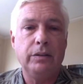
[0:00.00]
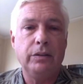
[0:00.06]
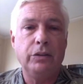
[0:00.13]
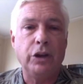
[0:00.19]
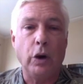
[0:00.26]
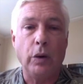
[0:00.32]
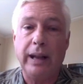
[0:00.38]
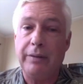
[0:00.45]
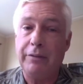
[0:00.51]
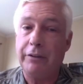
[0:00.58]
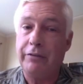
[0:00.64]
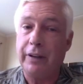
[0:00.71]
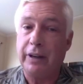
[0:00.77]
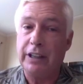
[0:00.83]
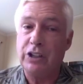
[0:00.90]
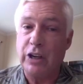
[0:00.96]
don't have a
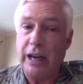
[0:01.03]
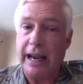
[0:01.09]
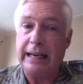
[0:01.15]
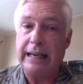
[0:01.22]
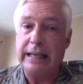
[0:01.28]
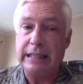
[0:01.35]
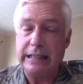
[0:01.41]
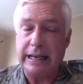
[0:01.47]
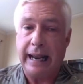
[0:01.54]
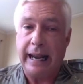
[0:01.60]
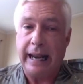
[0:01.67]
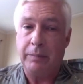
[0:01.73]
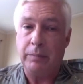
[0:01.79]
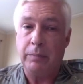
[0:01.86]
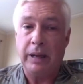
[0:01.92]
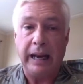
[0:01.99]
Phillies-Yankees
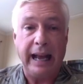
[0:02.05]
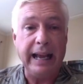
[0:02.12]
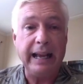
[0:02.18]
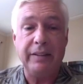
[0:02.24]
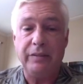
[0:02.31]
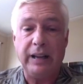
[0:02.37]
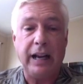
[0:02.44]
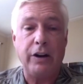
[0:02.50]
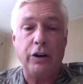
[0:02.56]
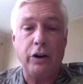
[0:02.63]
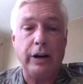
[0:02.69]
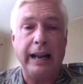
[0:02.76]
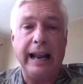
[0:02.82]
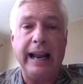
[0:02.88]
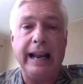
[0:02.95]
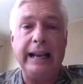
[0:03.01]
game, but I have not
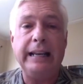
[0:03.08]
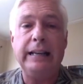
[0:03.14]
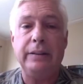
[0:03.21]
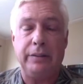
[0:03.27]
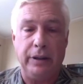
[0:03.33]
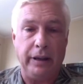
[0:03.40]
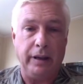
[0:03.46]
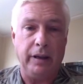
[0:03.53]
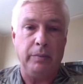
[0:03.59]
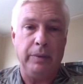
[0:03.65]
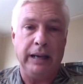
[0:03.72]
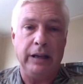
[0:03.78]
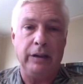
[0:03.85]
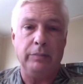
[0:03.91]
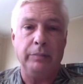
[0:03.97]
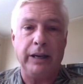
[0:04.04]
heard anything
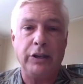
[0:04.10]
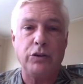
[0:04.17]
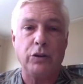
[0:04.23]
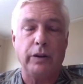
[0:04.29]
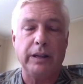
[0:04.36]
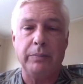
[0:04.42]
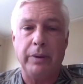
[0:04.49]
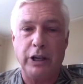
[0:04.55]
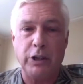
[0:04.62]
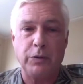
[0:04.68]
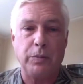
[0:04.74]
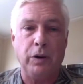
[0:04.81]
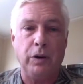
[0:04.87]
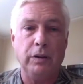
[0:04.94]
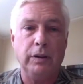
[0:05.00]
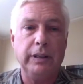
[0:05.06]
about Major League
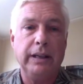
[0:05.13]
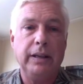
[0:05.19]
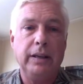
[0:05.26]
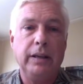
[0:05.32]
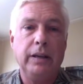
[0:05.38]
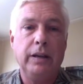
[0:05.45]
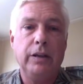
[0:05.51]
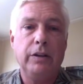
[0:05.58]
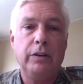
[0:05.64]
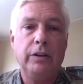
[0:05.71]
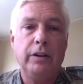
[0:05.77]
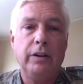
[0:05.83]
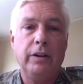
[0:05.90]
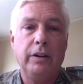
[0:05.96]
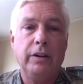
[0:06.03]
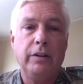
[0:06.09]
Baseball
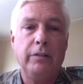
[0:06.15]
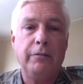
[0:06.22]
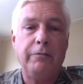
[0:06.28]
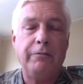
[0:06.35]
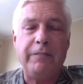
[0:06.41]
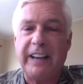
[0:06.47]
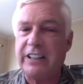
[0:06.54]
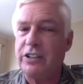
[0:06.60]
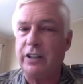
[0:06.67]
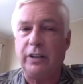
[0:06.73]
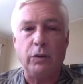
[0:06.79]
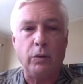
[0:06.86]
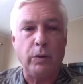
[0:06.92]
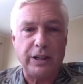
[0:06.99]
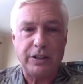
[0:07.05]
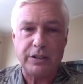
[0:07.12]
fixing the
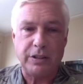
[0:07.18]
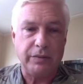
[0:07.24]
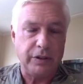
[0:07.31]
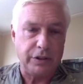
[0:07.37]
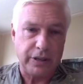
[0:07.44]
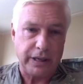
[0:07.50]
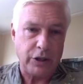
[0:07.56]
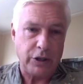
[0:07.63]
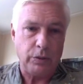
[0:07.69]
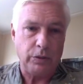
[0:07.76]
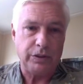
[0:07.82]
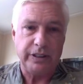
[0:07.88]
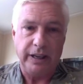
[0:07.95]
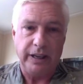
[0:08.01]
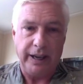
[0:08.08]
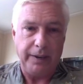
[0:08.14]
rest of their schedule
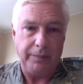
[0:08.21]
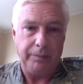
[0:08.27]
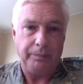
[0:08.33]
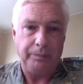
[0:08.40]
tonight.